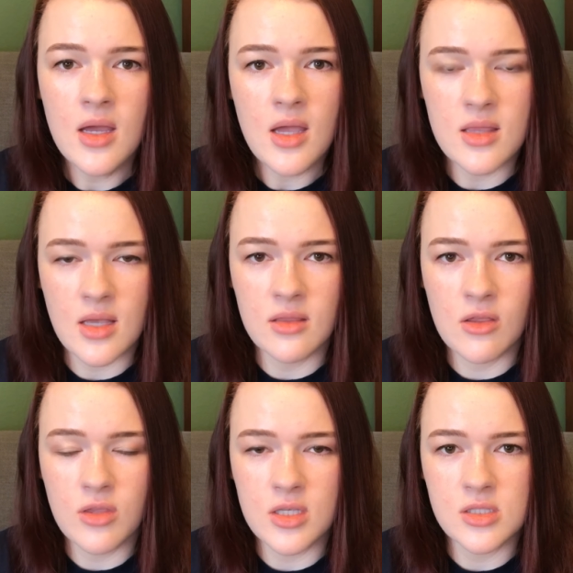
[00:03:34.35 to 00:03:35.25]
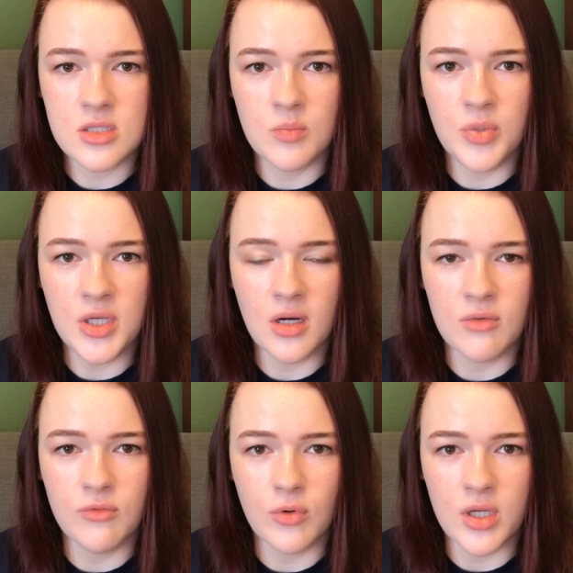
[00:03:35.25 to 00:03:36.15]
and that the things to be
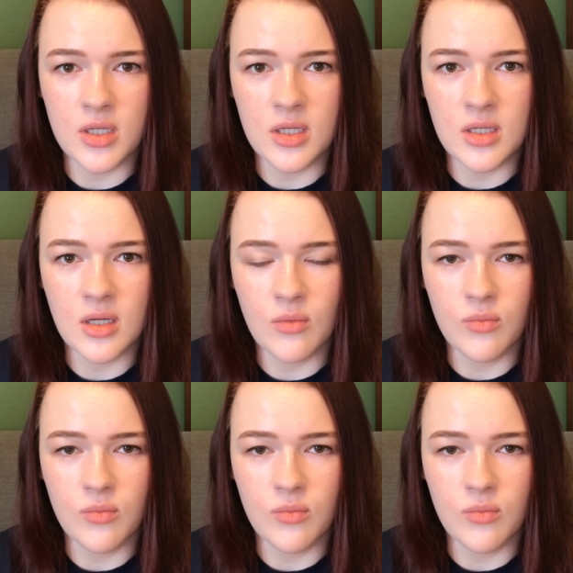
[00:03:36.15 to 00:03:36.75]
avoided